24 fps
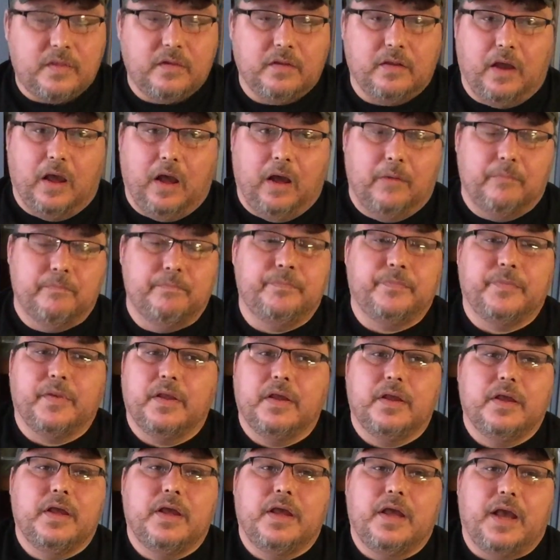
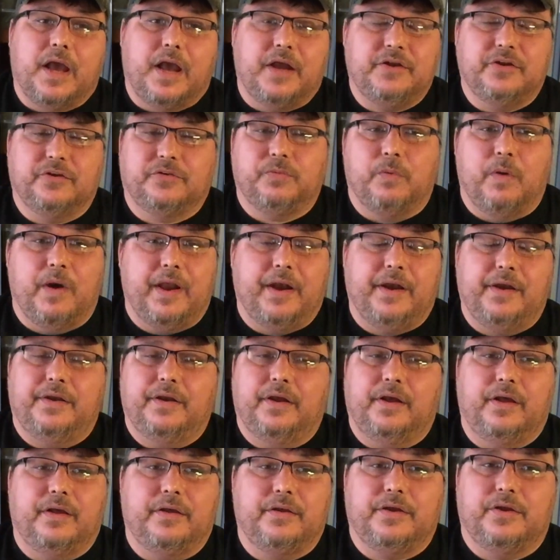I just wanted
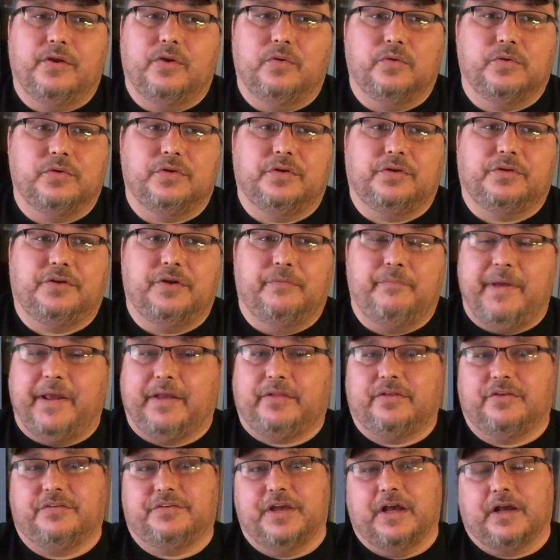to, you know, to make
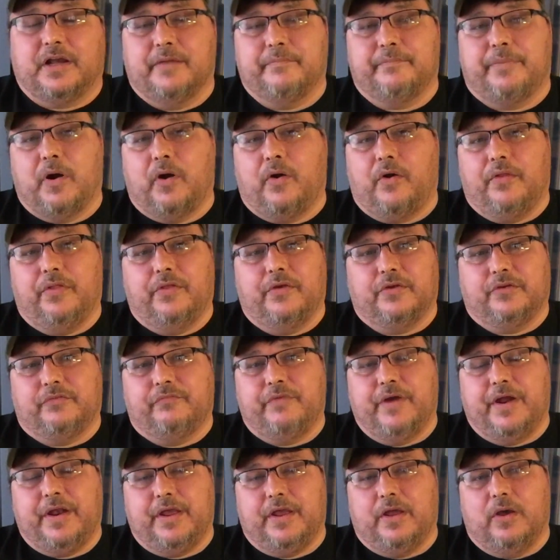the second part of this
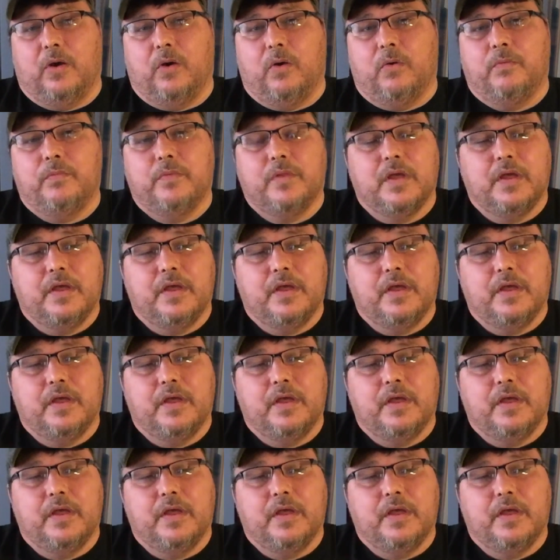video.